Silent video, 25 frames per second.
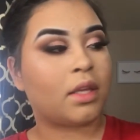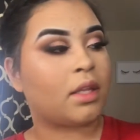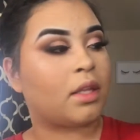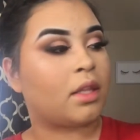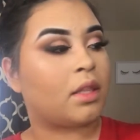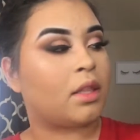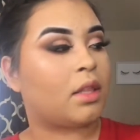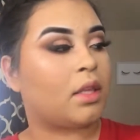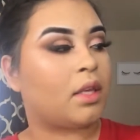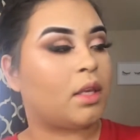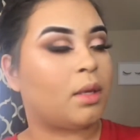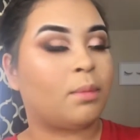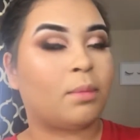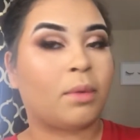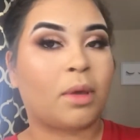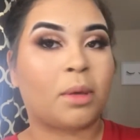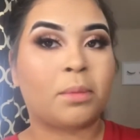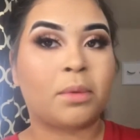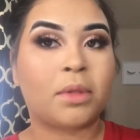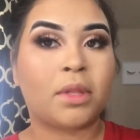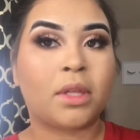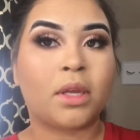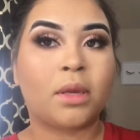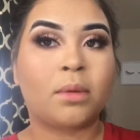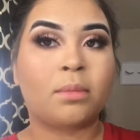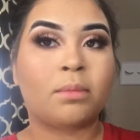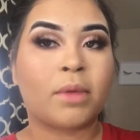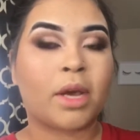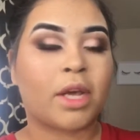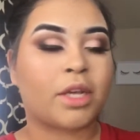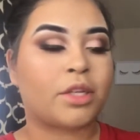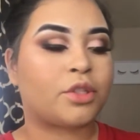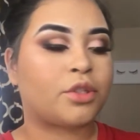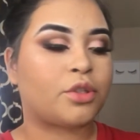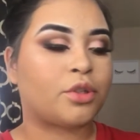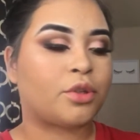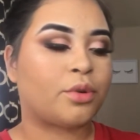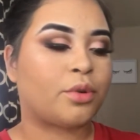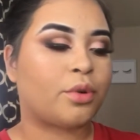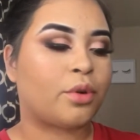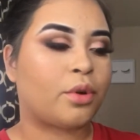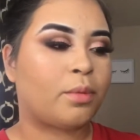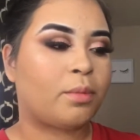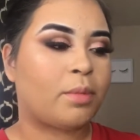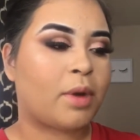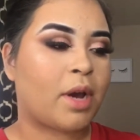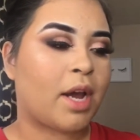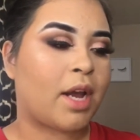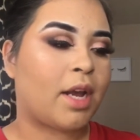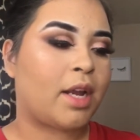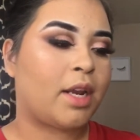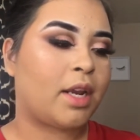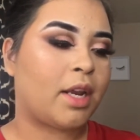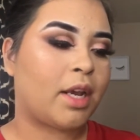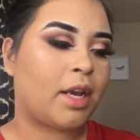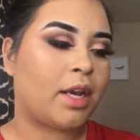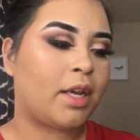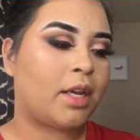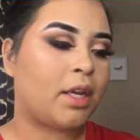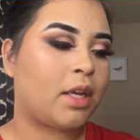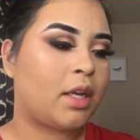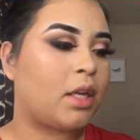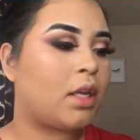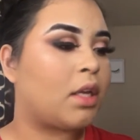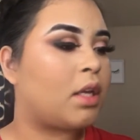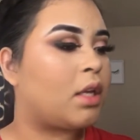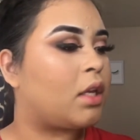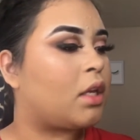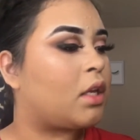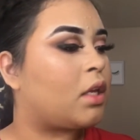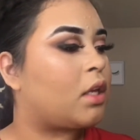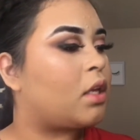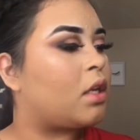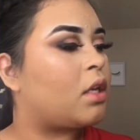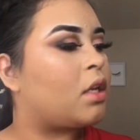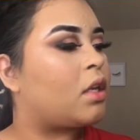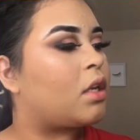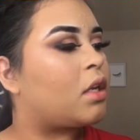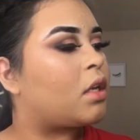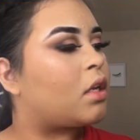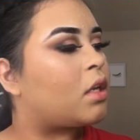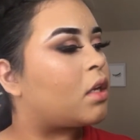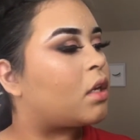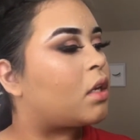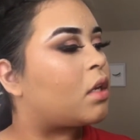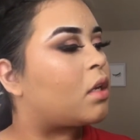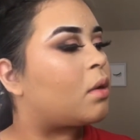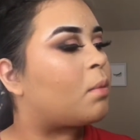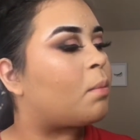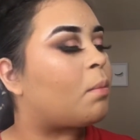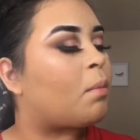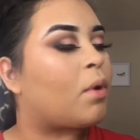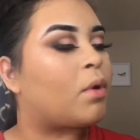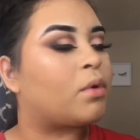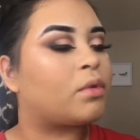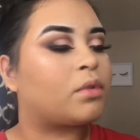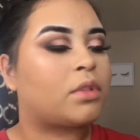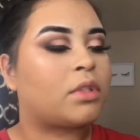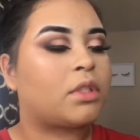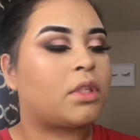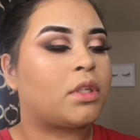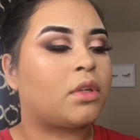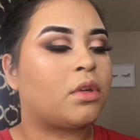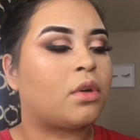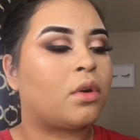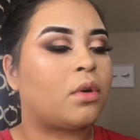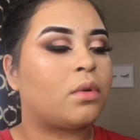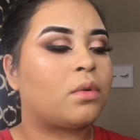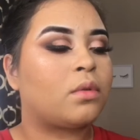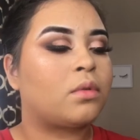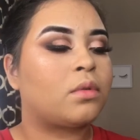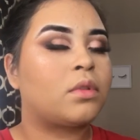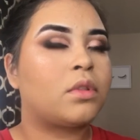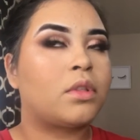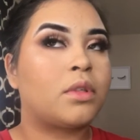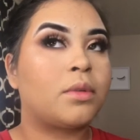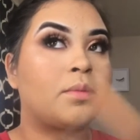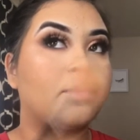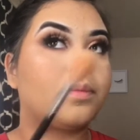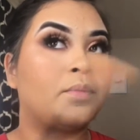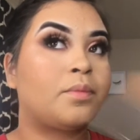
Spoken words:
the Maybelline Master Chrome highlight in Molten Gold.